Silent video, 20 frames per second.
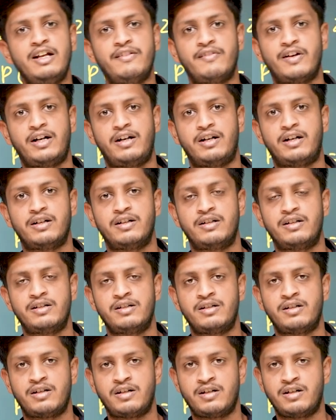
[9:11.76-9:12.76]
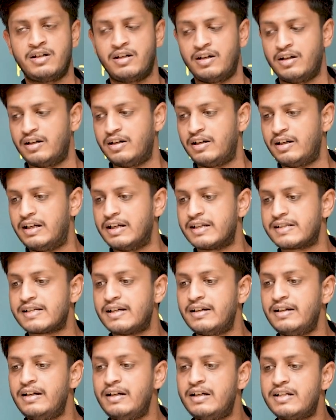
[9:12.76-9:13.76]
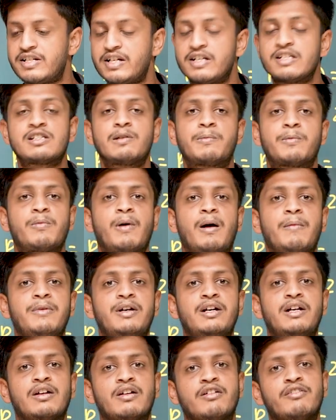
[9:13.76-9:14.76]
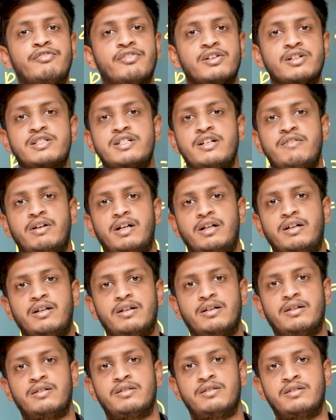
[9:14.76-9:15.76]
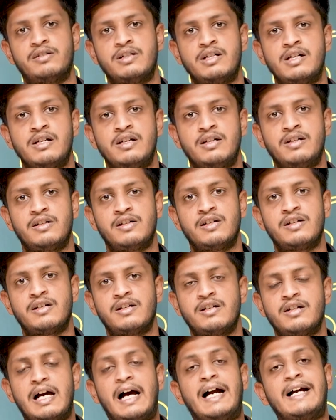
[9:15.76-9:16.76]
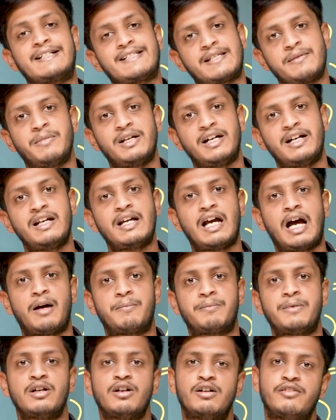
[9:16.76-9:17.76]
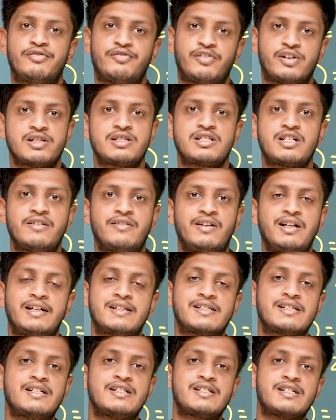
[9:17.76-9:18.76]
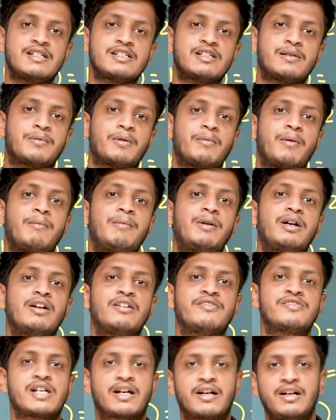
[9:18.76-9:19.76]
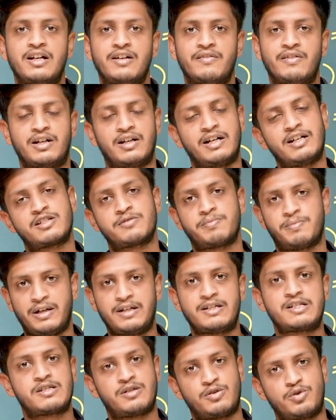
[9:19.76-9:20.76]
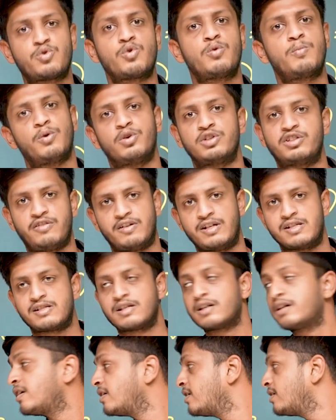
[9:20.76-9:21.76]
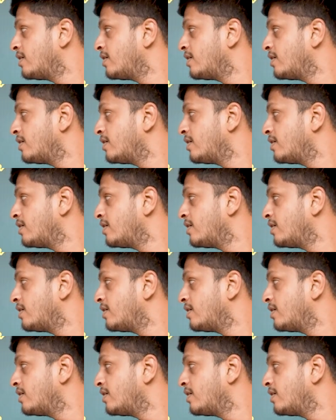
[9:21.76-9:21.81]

event doesn't change the probability of first event. And similarly, happening of first event doesn't change the probability of second event. It's true both ways.